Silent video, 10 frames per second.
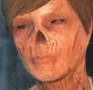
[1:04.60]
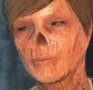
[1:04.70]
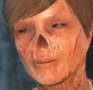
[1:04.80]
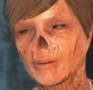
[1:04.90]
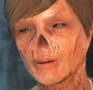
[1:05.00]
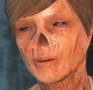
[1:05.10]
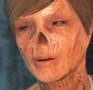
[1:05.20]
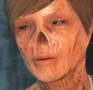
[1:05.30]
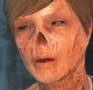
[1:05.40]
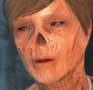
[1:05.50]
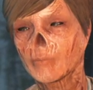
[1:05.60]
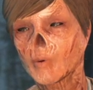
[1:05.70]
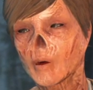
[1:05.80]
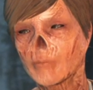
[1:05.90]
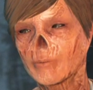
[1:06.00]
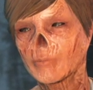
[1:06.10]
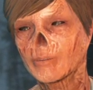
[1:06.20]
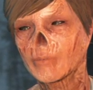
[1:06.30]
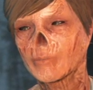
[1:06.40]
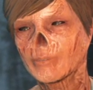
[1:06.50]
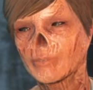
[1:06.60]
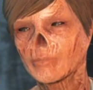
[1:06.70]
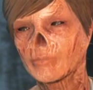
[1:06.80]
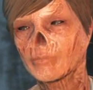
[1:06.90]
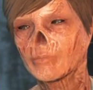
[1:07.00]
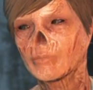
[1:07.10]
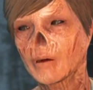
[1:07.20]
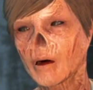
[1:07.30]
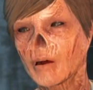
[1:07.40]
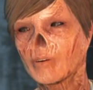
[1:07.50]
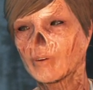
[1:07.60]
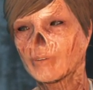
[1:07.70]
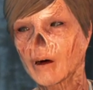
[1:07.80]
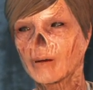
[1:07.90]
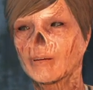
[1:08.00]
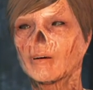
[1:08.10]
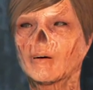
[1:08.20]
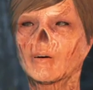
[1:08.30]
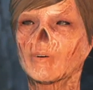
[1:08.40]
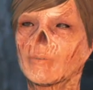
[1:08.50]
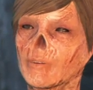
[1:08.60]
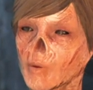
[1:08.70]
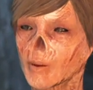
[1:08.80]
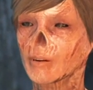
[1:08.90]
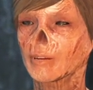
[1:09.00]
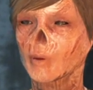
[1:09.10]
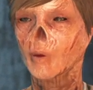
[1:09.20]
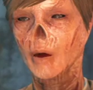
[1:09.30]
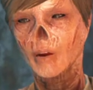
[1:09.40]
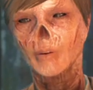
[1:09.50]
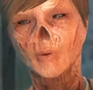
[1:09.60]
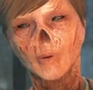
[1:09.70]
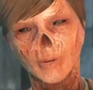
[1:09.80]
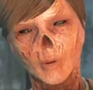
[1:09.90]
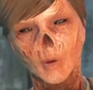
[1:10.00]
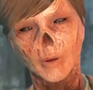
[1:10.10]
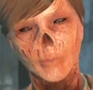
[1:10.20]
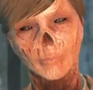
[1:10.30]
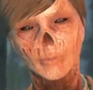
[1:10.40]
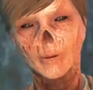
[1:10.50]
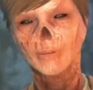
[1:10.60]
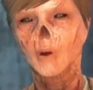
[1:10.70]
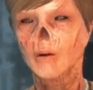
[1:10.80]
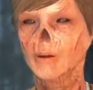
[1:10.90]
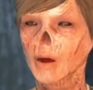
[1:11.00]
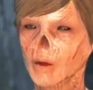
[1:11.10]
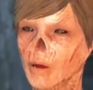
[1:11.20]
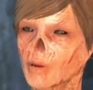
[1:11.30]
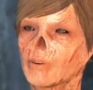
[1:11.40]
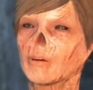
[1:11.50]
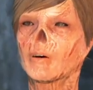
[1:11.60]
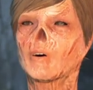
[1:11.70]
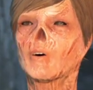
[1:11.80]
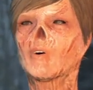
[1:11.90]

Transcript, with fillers: being in a time warp sometimes. Hundreds of years between you and the 20 somethings running around here.